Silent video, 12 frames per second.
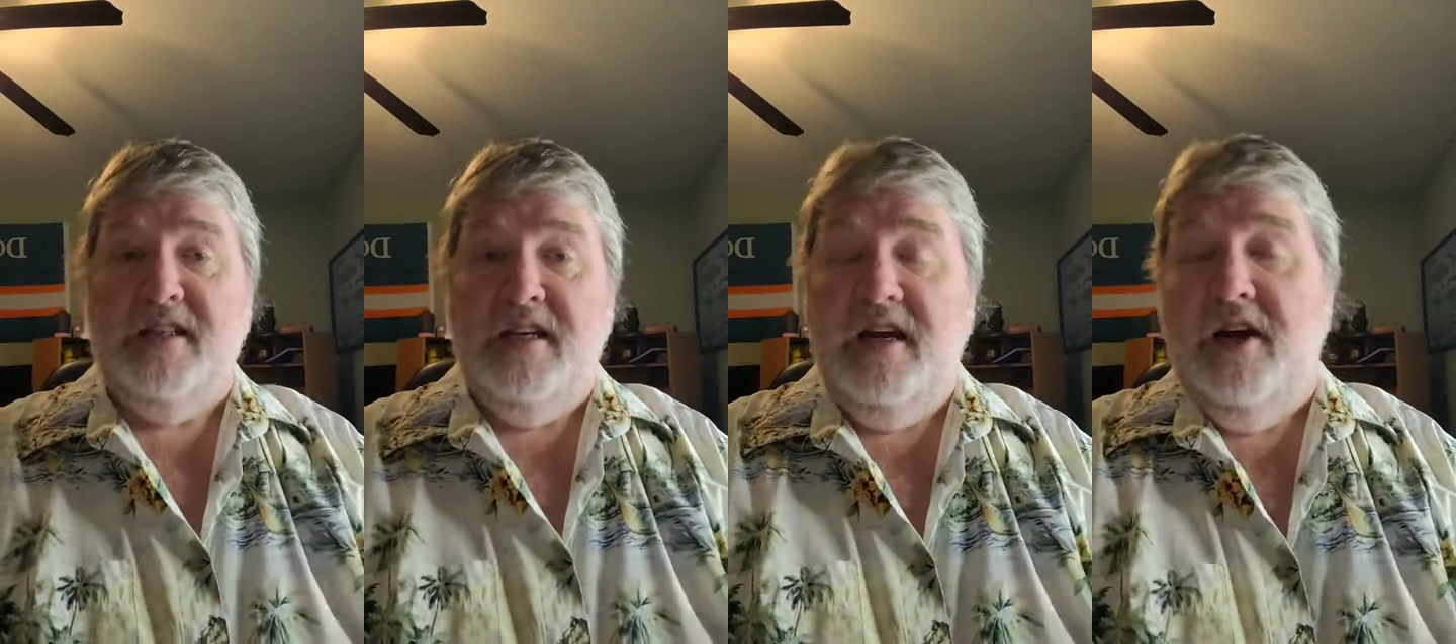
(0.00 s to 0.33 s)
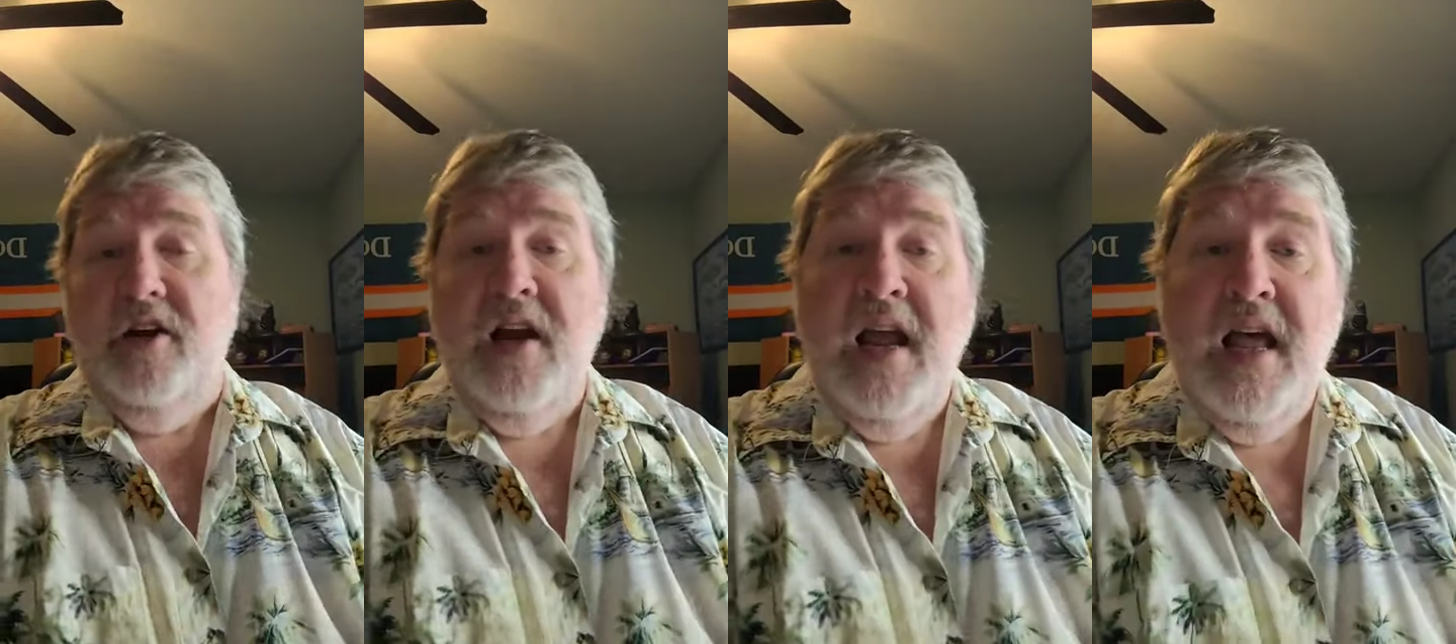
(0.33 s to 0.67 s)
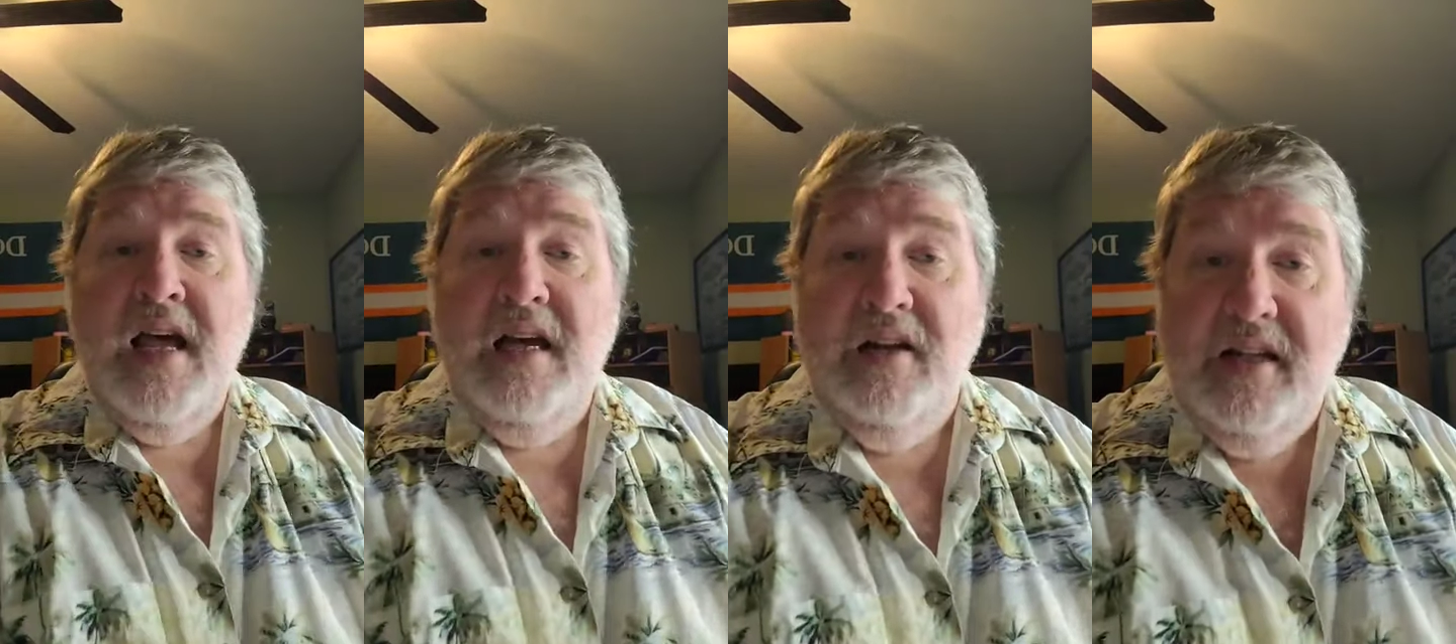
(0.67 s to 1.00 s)
in here.
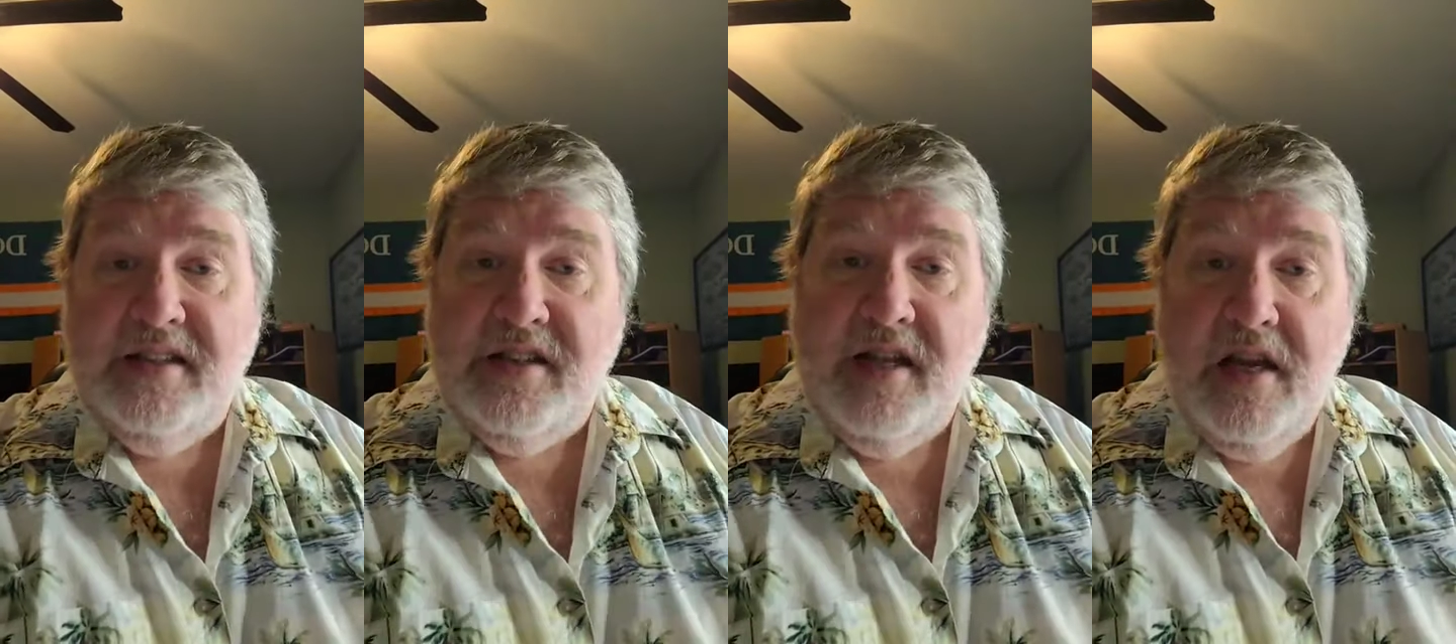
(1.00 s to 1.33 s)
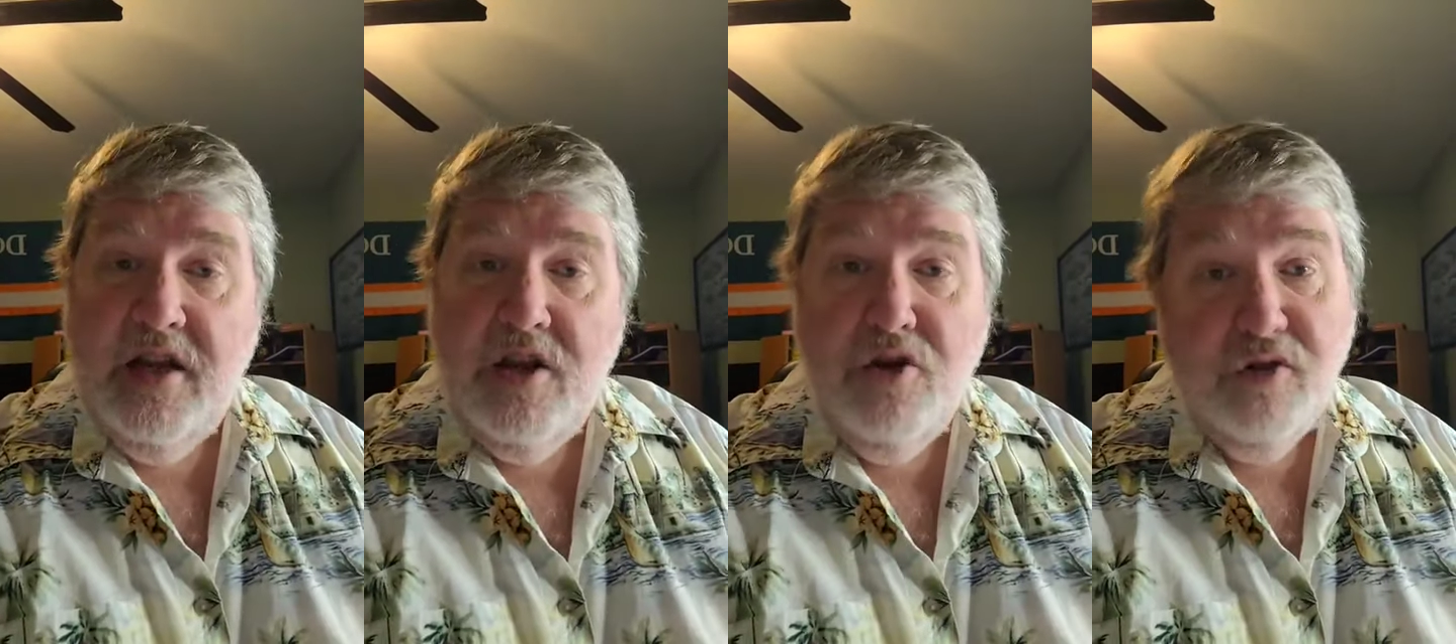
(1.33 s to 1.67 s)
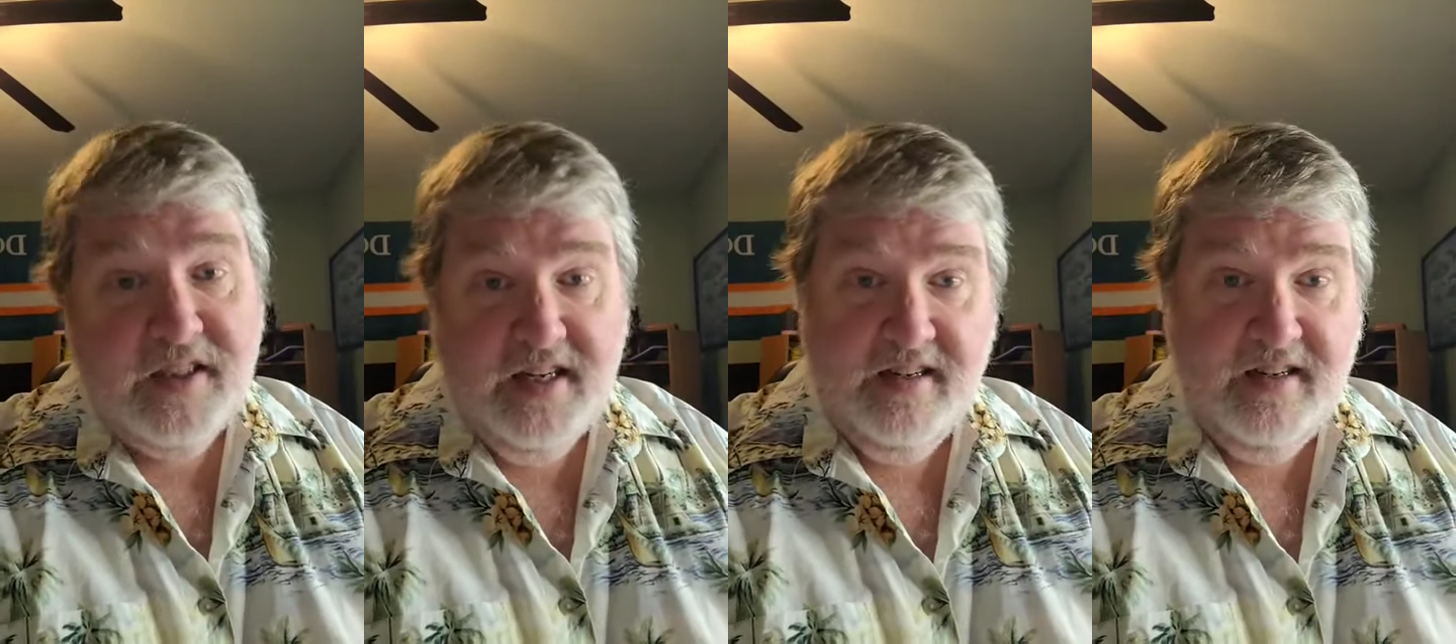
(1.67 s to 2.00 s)
Let's
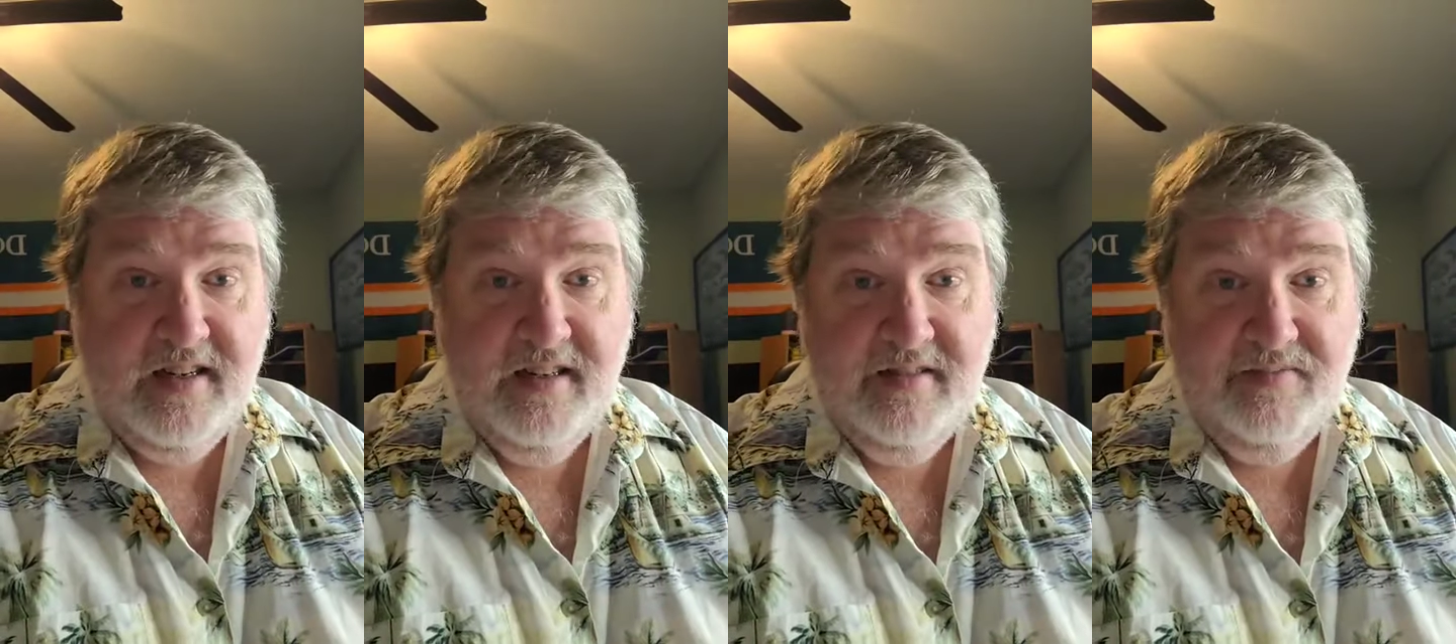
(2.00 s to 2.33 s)
use it.